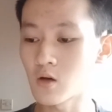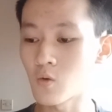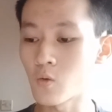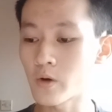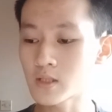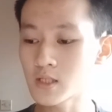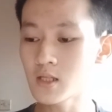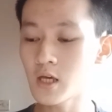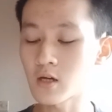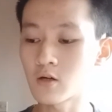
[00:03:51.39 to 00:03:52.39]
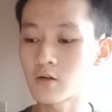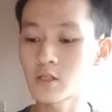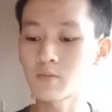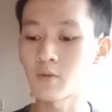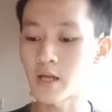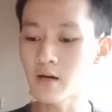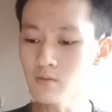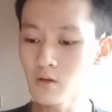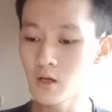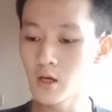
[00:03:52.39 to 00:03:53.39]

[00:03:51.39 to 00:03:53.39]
the Watson and Crick's model,